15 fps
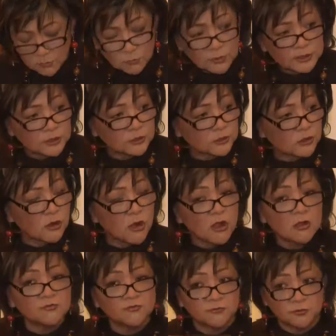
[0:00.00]
When you're
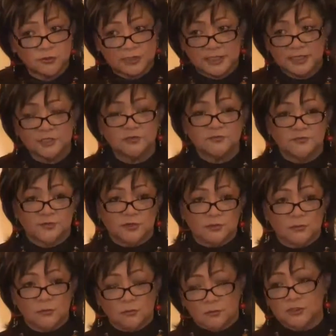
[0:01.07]
called for an
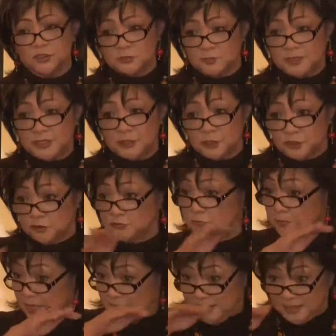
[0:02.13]
interview, which means you've
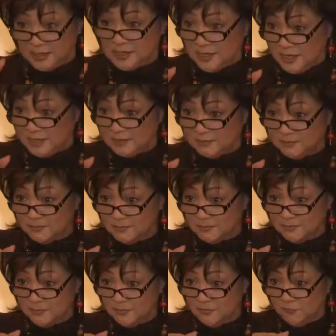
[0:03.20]
made the cut
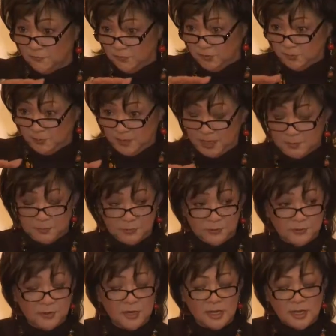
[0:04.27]
for the
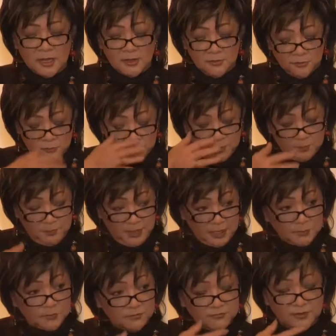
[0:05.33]
paper, through the
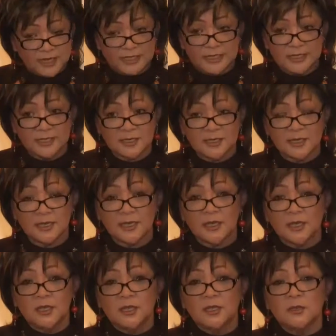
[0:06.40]
paper vetting,
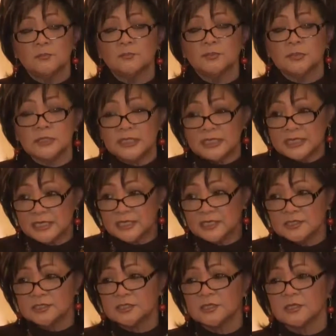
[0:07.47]

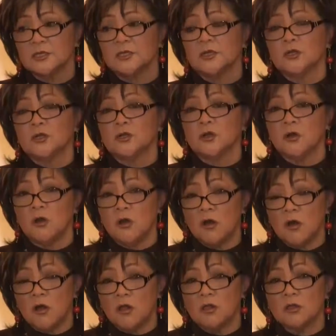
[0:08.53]
please
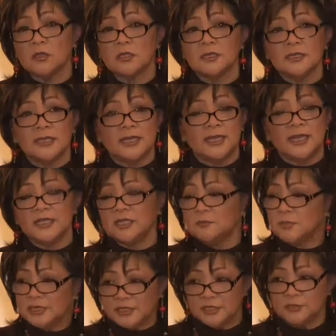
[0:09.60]
call anybody